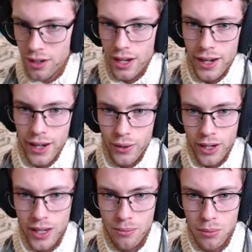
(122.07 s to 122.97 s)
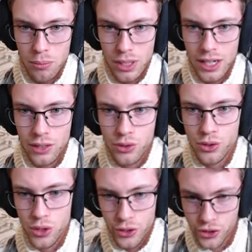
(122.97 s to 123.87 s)
and now I am beginning to
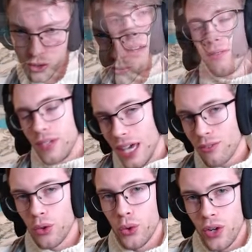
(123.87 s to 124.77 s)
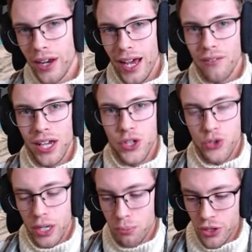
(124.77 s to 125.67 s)
search. If you do not have a
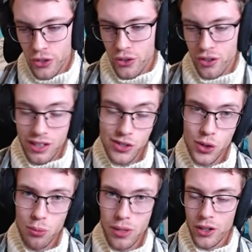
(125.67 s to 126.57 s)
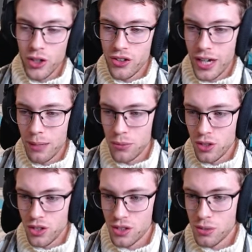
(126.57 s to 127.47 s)
trade partner, this could be a good time to
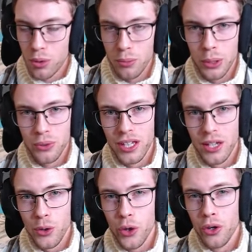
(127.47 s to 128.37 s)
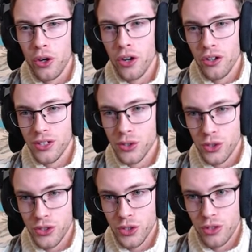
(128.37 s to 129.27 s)
just promote the Nirtheart
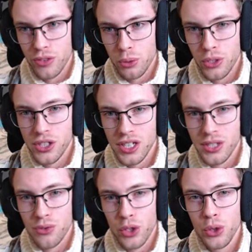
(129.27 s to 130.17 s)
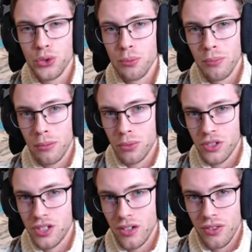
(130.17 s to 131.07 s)
Discord server, which is for YouTube
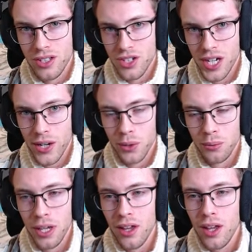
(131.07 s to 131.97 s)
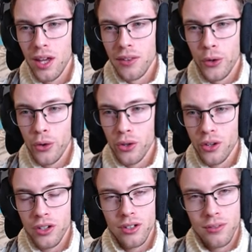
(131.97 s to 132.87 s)
members of this channel. The
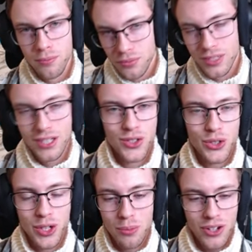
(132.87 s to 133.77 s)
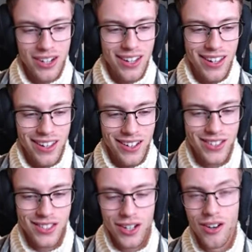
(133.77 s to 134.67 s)
Nirtheart Discord community
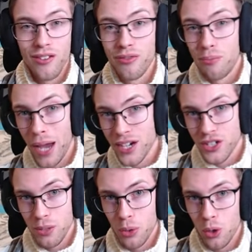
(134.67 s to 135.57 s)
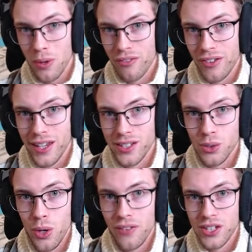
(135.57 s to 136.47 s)
is of passionate Pokemon fans
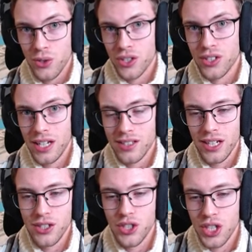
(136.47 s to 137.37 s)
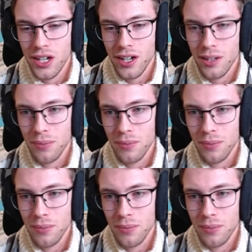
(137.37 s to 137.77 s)
who have a strict stance against cheating,